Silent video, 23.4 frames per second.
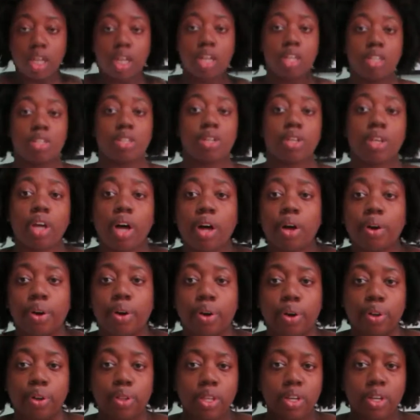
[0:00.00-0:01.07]
So y'all,
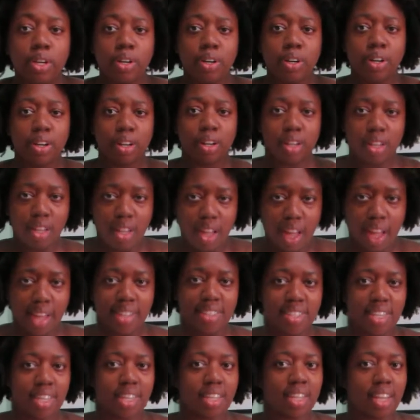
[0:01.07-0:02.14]
earlier I
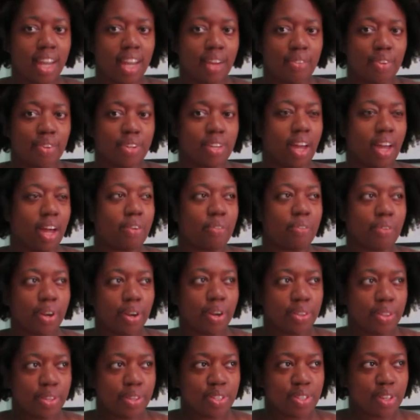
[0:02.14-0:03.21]
said that I would not wear
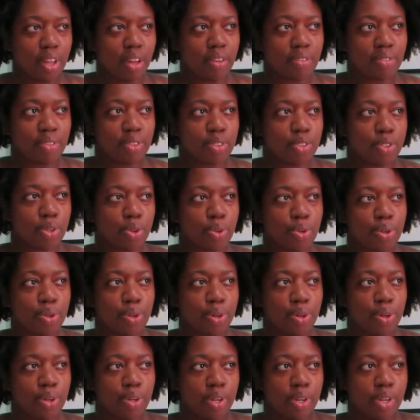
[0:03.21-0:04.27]
this off the shoulder
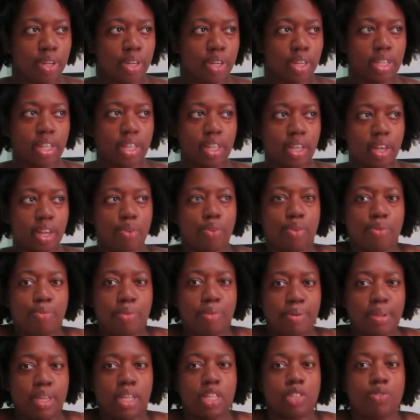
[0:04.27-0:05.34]
because I thought it would
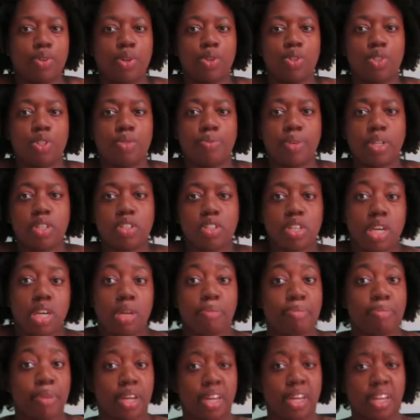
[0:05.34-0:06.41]
maybe expose too much again,
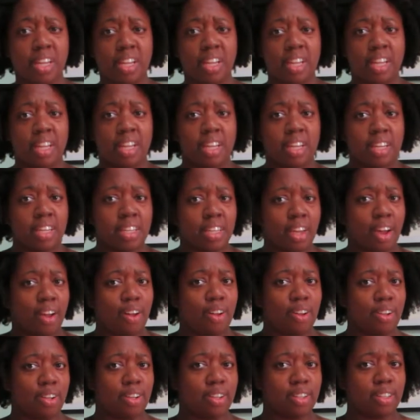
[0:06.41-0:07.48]
but
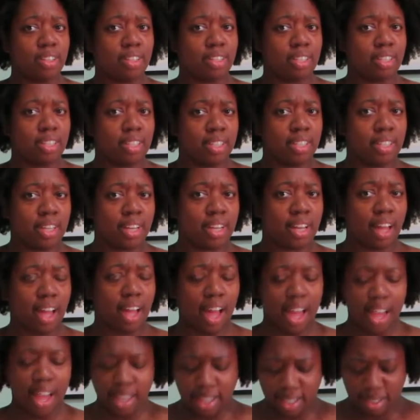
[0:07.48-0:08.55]
y'all,
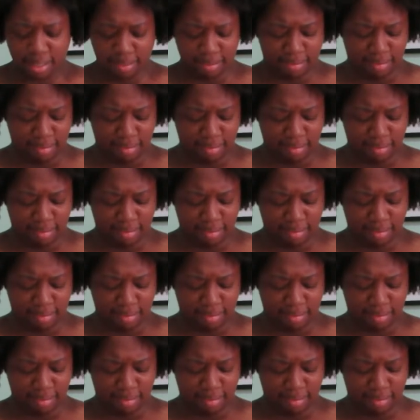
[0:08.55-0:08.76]
I